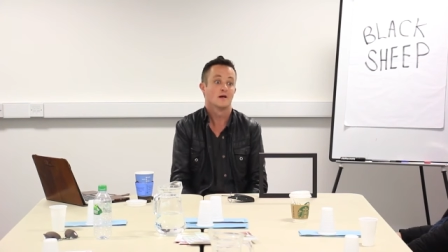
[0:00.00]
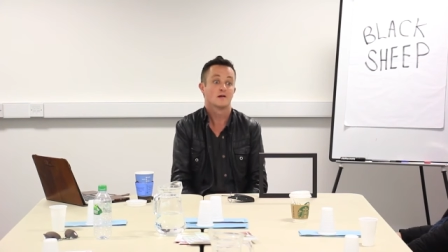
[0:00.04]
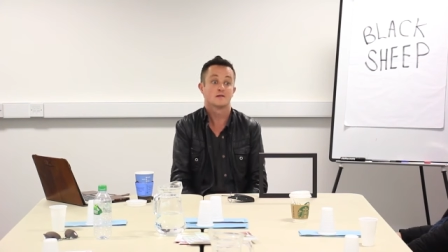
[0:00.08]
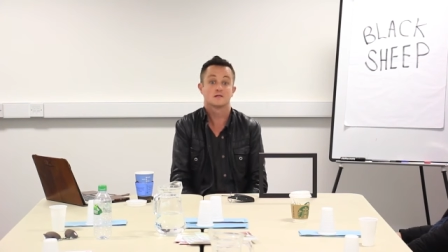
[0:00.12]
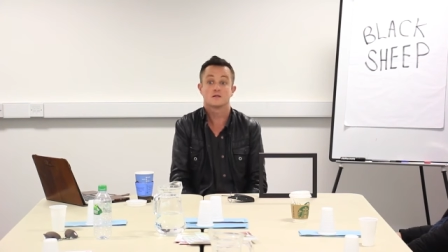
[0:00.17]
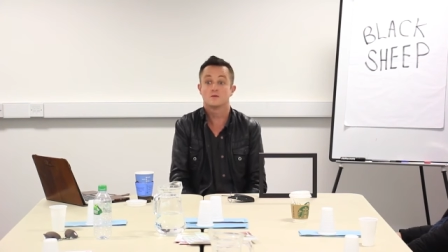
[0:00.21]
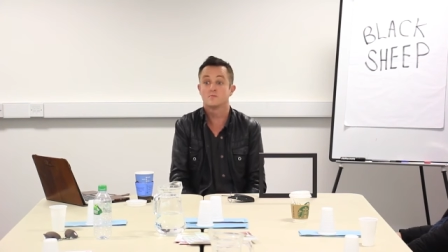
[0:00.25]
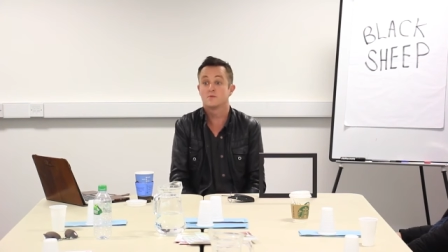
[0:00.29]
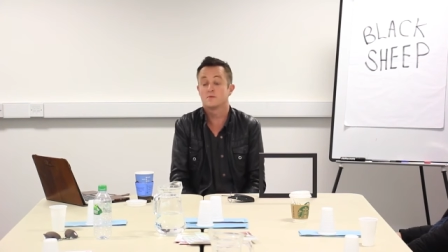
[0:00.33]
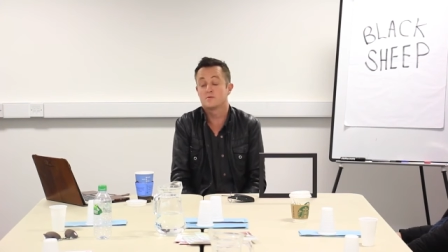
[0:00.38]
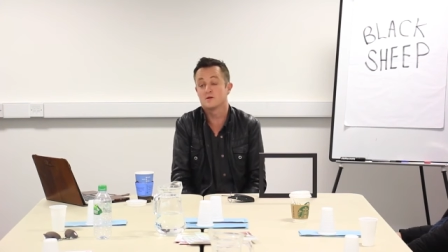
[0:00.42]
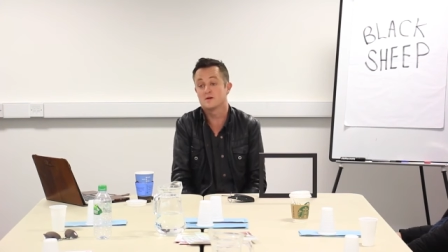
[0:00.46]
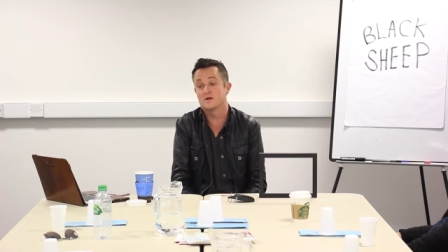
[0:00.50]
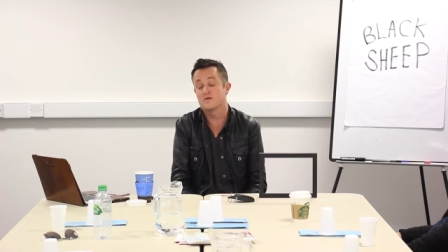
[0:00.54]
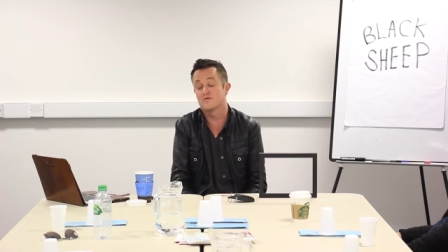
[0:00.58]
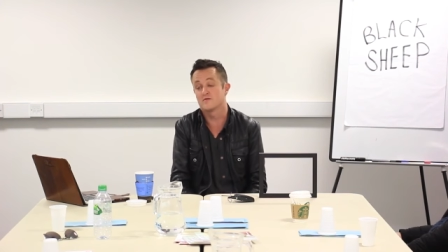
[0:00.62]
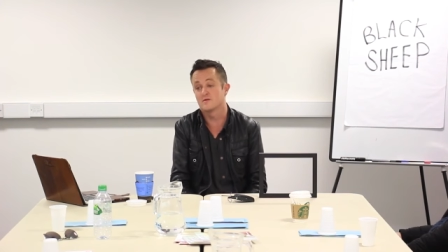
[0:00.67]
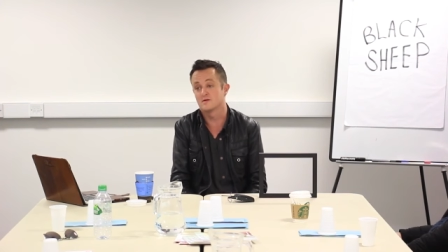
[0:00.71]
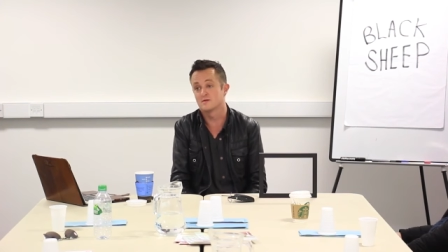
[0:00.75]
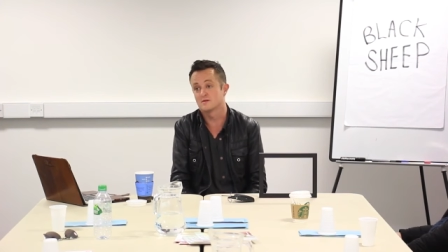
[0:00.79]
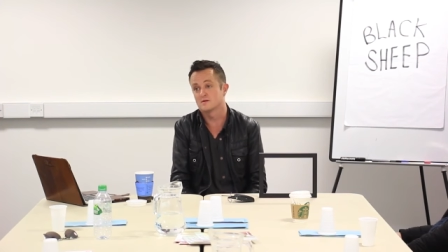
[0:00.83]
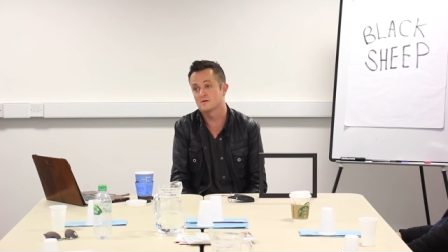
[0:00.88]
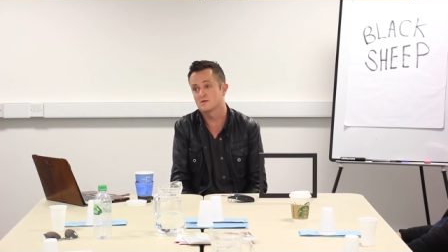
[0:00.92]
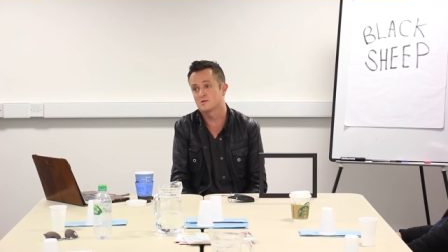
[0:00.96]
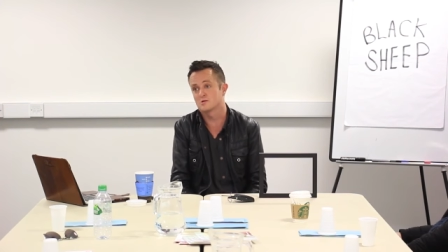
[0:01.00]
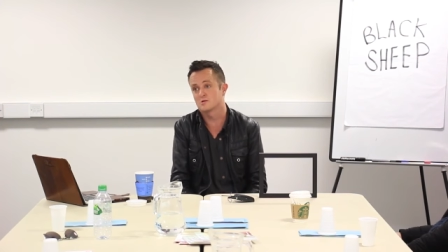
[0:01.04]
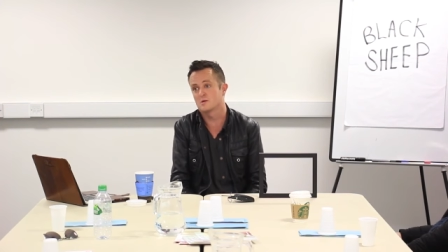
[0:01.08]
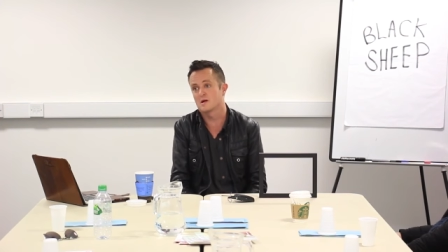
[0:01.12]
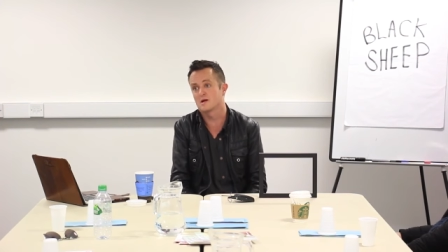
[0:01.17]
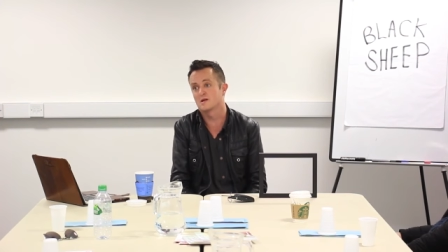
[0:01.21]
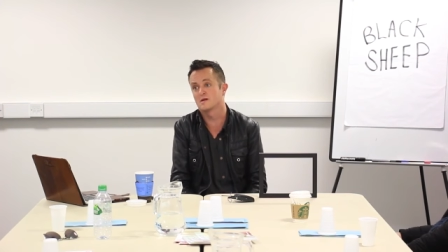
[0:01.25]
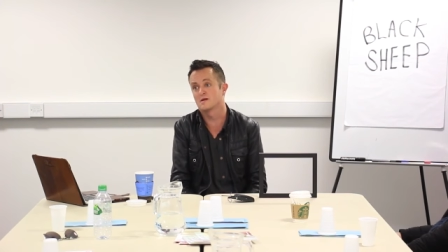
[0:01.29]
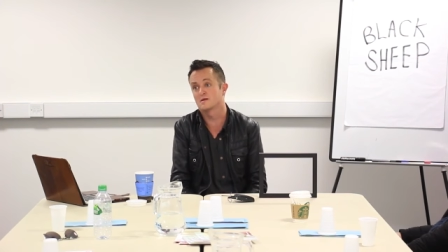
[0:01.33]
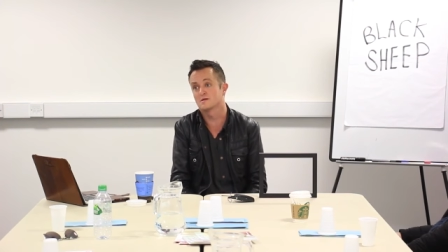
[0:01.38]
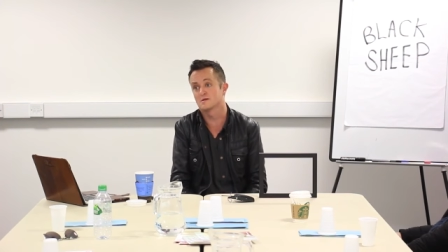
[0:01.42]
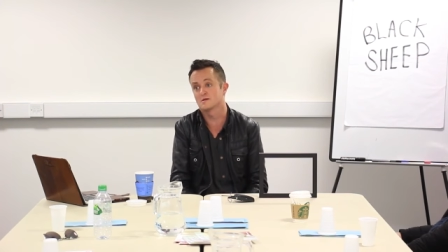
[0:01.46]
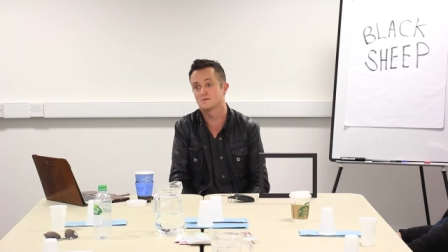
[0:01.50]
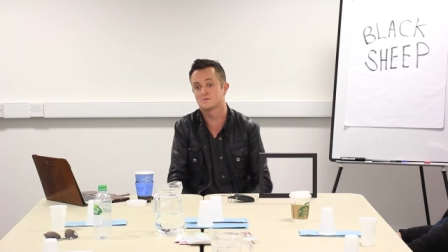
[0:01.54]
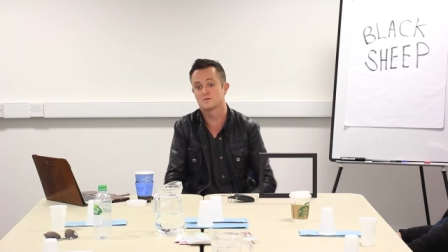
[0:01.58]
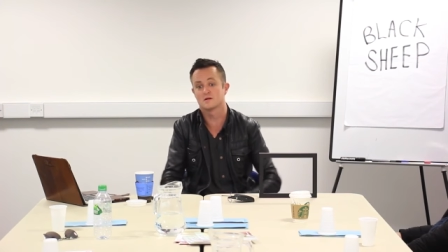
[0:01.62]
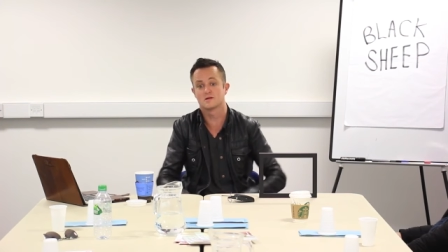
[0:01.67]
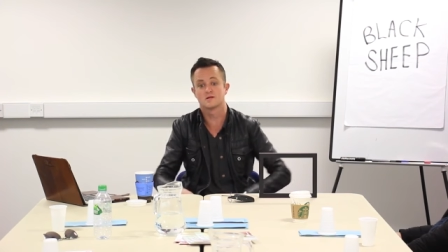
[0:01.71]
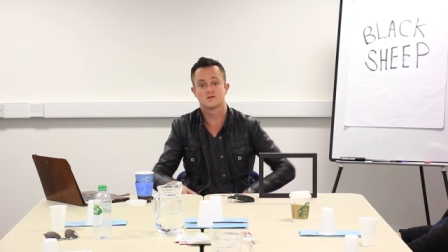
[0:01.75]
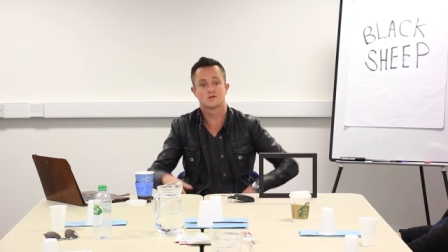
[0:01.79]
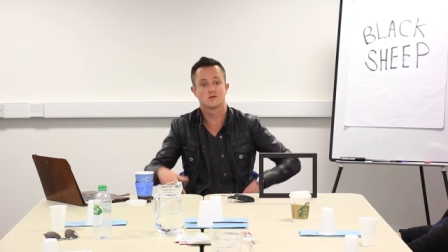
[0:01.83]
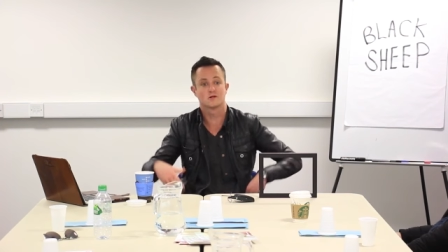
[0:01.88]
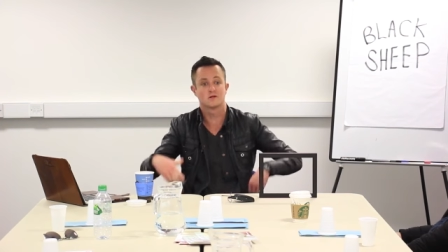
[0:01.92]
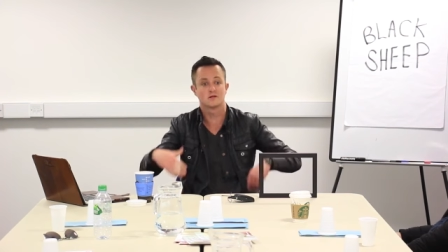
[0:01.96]
and some people love it because training is a
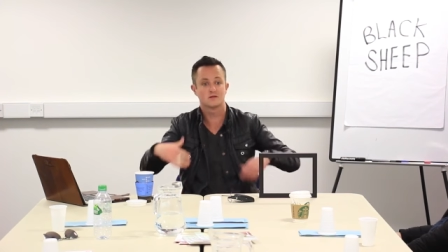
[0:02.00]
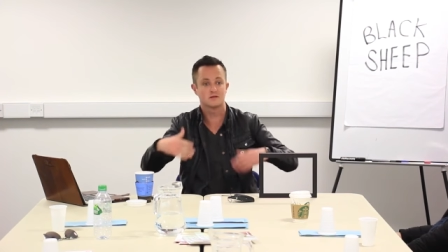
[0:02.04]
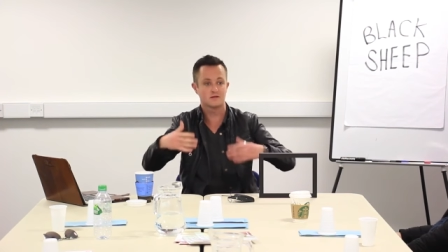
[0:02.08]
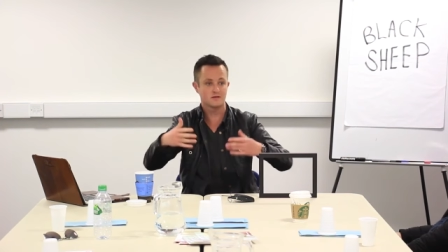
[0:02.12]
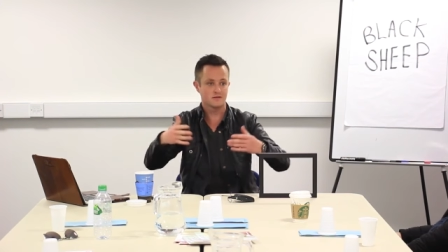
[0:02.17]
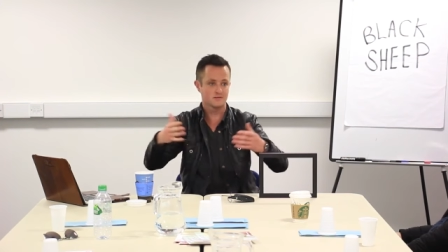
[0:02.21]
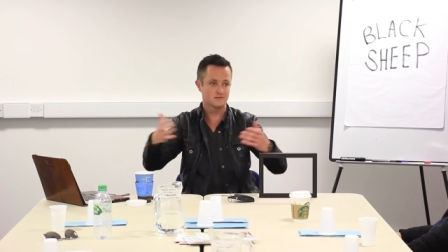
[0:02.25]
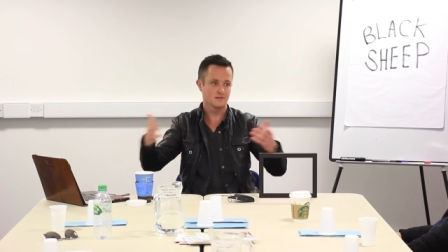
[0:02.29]
great chance